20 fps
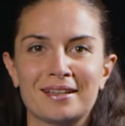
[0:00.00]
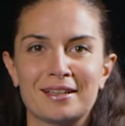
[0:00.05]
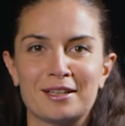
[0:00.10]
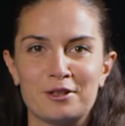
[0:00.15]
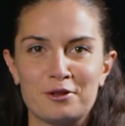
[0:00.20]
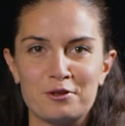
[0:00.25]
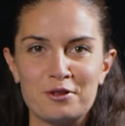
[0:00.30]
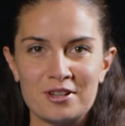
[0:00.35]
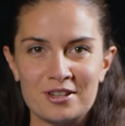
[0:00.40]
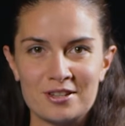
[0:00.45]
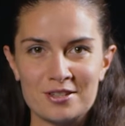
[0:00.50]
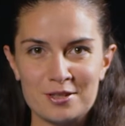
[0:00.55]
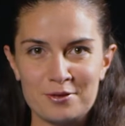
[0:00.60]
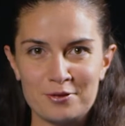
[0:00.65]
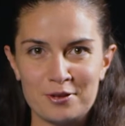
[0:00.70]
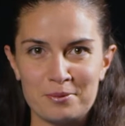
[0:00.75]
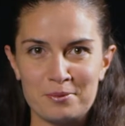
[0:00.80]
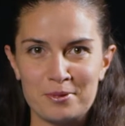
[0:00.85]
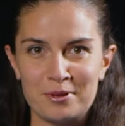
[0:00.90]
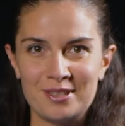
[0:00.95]
Hello, Recursive
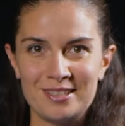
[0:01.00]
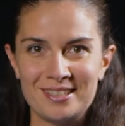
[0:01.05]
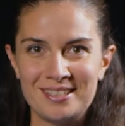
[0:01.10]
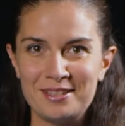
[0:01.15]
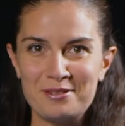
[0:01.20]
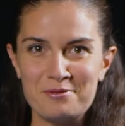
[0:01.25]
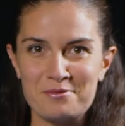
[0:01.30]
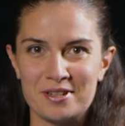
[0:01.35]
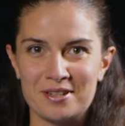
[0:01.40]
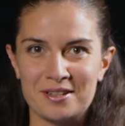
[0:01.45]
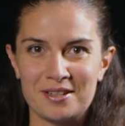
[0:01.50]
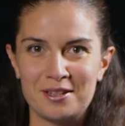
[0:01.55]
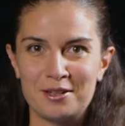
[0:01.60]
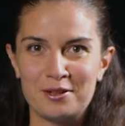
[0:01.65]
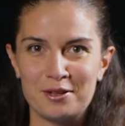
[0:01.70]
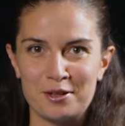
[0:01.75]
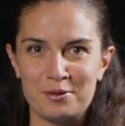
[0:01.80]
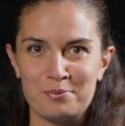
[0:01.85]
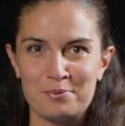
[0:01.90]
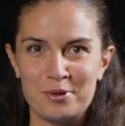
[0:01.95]
community. We're here
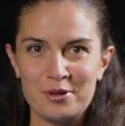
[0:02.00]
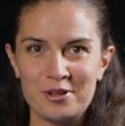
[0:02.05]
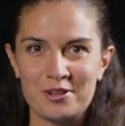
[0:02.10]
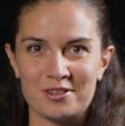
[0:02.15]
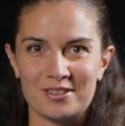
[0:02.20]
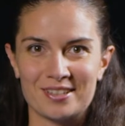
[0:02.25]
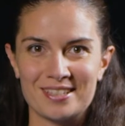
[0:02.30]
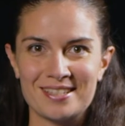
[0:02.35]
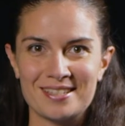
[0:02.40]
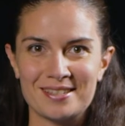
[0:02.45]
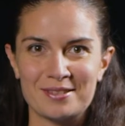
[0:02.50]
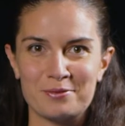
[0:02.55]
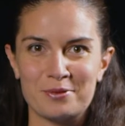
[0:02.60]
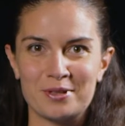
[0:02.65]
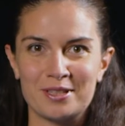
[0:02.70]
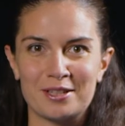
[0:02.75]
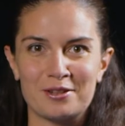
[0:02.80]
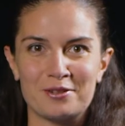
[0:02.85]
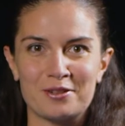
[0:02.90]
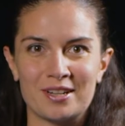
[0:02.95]
in Bucharest
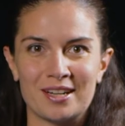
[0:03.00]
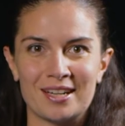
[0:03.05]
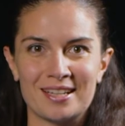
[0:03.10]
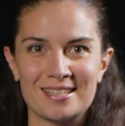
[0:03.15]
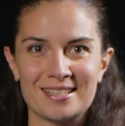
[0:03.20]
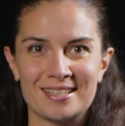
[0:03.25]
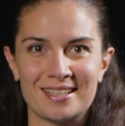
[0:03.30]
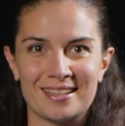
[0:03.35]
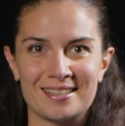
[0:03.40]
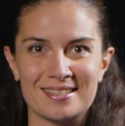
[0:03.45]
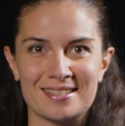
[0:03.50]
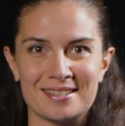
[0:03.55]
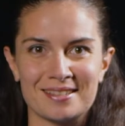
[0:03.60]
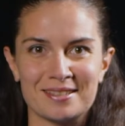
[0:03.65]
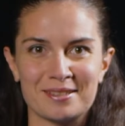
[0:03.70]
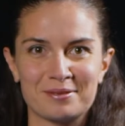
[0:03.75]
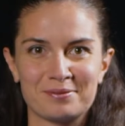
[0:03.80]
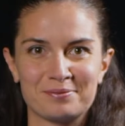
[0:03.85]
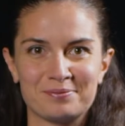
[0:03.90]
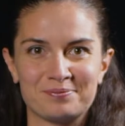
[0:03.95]
with our next
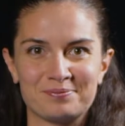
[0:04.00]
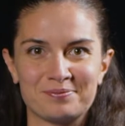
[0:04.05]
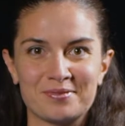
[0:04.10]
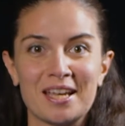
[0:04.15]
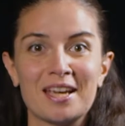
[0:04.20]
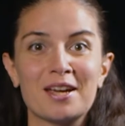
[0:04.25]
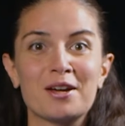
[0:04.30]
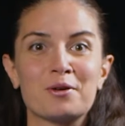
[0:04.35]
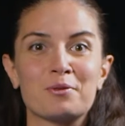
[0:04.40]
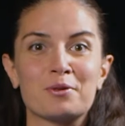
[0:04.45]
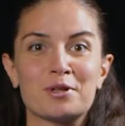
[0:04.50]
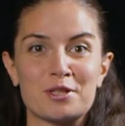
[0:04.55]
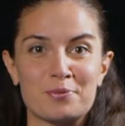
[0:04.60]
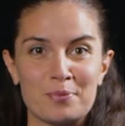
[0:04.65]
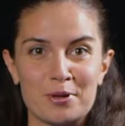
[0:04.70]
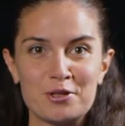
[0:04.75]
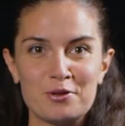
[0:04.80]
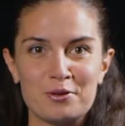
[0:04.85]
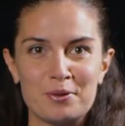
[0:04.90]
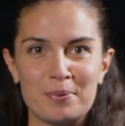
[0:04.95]
guest. What is
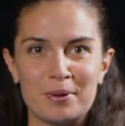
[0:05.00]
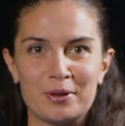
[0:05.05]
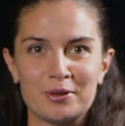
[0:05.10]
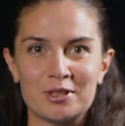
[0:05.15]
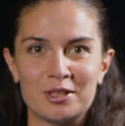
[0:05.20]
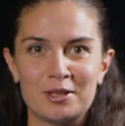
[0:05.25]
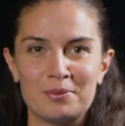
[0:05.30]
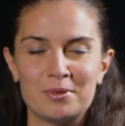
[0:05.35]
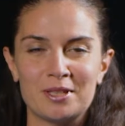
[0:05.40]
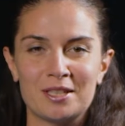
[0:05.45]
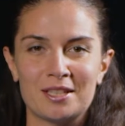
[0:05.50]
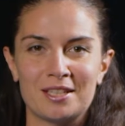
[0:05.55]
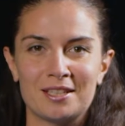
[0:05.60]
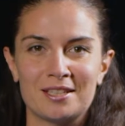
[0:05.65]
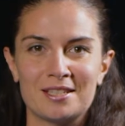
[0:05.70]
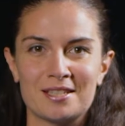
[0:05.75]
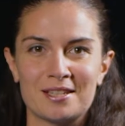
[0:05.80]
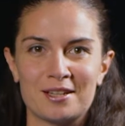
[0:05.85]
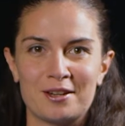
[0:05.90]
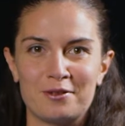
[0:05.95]
special about him that he
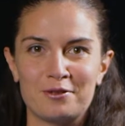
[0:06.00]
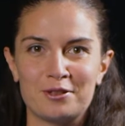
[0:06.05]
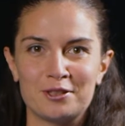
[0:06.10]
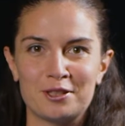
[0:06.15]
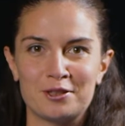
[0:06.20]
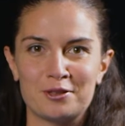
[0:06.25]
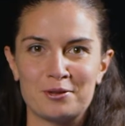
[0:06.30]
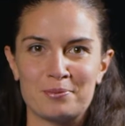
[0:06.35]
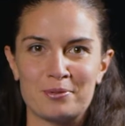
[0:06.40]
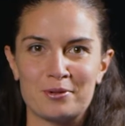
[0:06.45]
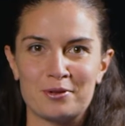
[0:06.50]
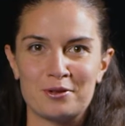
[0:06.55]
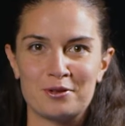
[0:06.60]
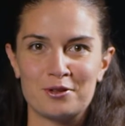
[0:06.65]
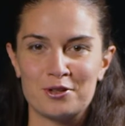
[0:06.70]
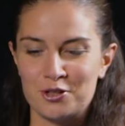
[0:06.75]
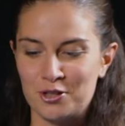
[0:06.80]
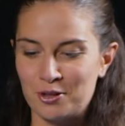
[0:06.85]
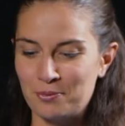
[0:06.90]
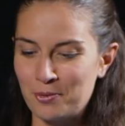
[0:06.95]
discovered
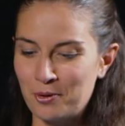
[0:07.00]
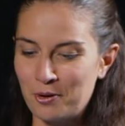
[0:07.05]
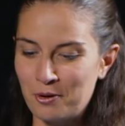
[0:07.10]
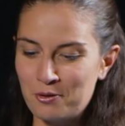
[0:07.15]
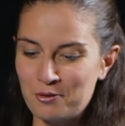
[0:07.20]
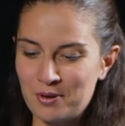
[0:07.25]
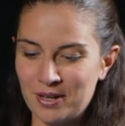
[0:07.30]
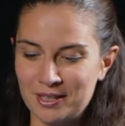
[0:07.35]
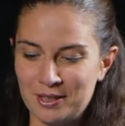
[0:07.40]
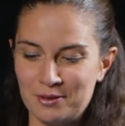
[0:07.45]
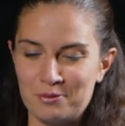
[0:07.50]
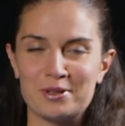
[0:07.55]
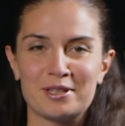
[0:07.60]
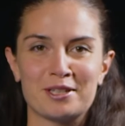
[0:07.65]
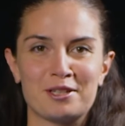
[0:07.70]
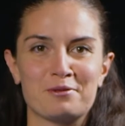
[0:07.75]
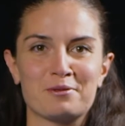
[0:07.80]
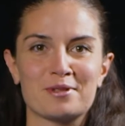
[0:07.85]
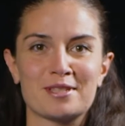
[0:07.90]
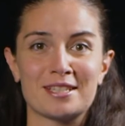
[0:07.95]
entrepreneurship already when
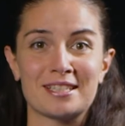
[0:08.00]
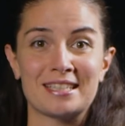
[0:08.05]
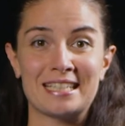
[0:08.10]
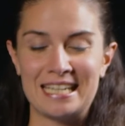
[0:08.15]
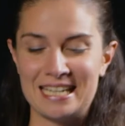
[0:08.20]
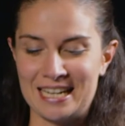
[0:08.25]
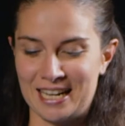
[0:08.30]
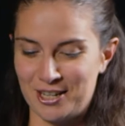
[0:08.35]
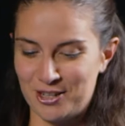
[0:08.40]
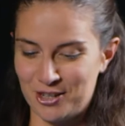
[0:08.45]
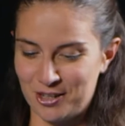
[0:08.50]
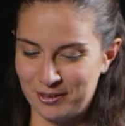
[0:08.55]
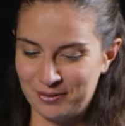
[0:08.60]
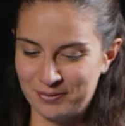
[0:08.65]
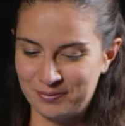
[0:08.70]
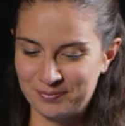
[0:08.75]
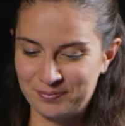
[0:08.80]
he was a teenager.